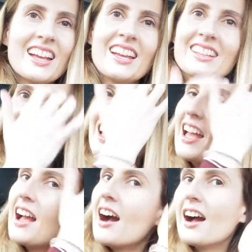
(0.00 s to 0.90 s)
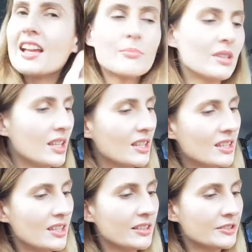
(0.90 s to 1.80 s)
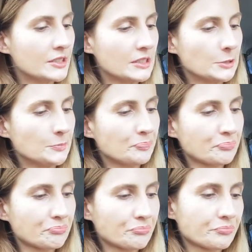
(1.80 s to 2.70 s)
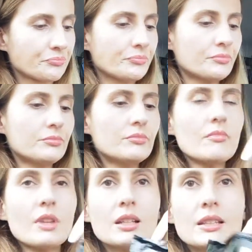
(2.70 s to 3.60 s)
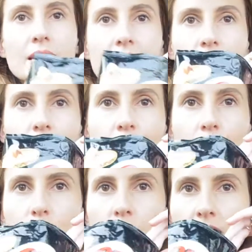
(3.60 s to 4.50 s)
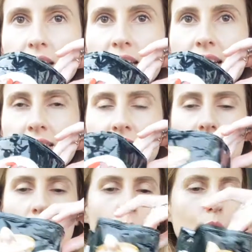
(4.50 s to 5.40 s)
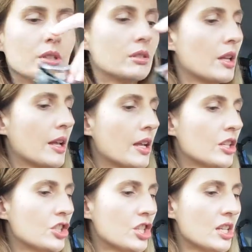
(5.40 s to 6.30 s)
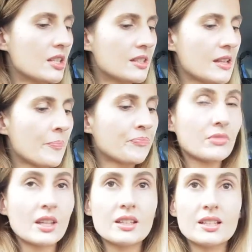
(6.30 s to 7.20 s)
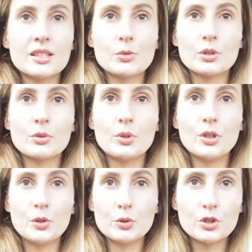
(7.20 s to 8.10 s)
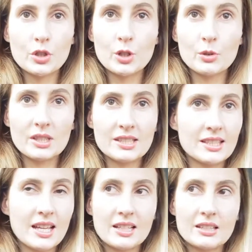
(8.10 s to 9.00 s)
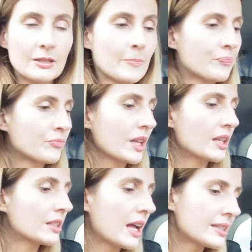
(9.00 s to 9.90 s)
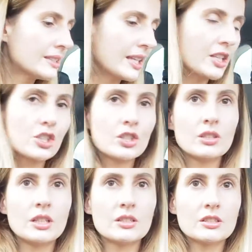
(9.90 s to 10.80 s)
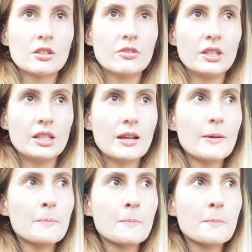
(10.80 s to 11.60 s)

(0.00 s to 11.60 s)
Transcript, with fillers: and I am eating um, these chio tortillas with cheese, and this is what we usually always get at gas station in Slovenia,